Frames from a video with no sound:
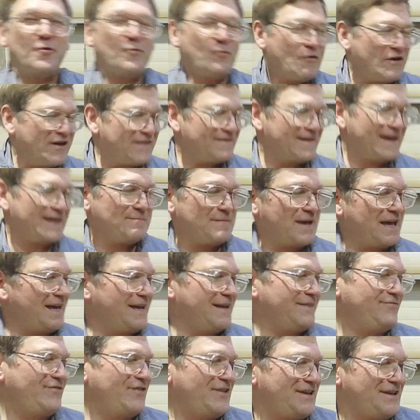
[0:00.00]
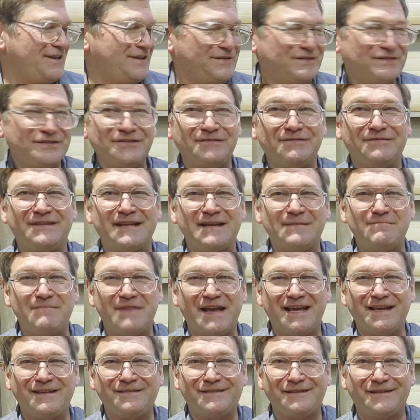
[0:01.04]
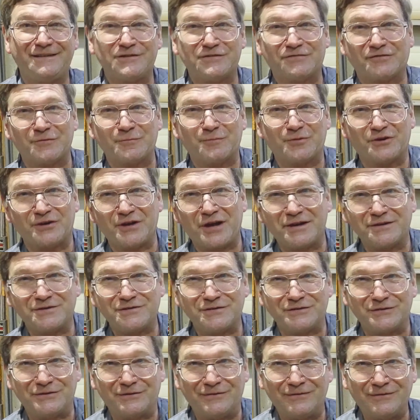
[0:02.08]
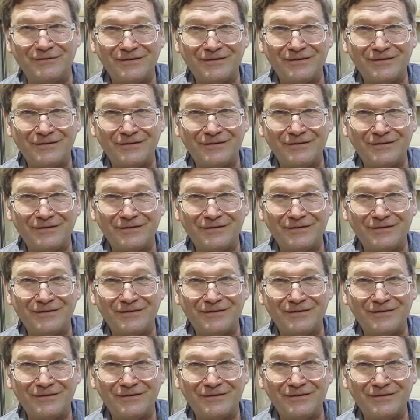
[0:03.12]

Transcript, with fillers: When they made these, they made these for production